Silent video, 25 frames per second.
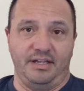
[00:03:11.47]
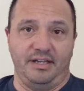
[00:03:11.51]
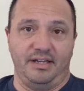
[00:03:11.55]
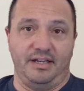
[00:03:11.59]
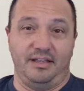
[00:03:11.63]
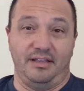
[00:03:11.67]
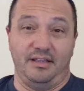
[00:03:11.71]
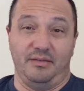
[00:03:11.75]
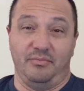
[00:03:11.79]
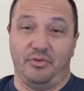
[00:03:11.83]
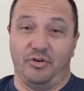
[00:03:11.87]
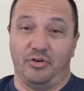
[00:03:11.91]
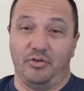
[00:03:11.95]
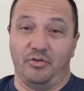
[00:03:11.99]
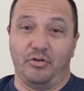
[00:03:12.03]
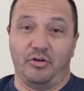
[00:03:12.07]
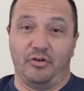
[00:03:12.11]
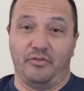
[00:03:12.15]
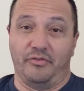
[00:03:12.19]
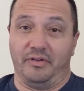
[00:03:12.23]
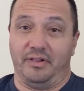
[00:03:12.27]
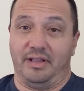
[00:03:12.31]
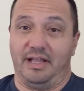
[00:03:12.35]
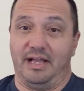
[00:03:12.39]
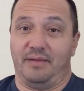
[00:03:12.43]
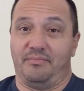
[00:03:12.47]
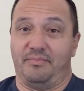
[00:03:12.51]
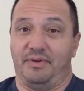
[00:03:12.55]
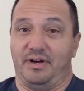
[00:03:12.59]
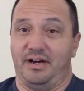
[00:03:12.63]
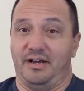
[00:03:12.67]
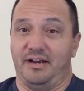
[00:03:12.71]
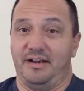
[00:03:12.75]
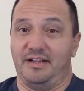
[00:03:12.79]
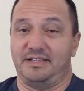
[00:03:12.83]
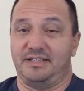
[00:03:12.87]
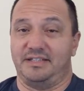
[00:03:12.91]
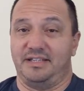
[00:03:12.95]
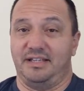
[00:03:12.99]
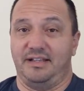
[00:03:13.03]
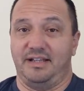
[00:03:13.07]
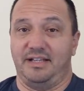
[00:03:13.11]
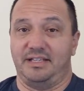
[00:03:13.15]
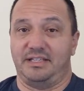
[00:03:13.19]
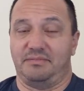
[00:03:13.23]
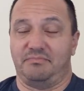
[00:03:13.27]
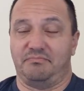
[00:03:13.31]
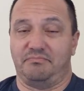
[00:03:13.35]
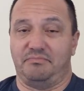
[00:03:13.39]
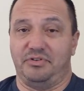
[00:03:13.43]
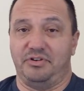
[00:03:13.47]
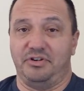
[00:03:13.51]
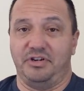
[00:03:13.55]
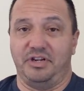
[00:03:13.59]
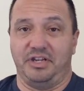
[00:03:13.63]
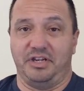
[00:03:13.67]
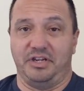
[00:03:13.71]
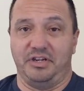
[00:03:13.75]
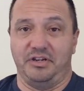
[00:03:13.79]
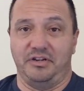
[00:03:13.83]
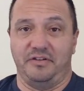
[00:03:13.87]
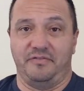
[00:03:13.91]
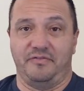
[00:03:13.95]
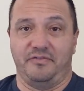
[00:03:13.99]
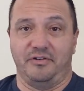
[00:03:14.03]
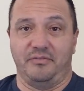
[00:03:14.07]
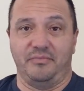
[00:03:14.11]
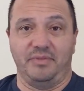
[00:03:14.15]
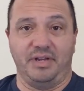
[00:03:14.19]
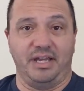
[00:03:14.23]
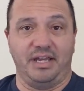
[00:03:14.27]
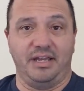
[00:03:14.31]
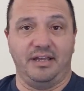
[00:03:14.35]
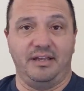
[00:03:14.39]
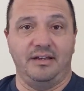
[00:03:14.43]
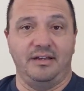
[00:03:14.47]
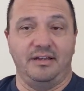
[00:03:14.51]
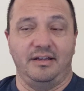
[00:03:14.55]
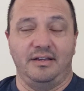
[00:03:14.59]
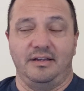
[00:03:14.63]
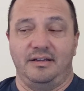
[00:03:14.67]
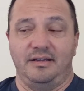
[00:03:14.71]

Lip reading: And the more overlap, honestly, that's pretty good for me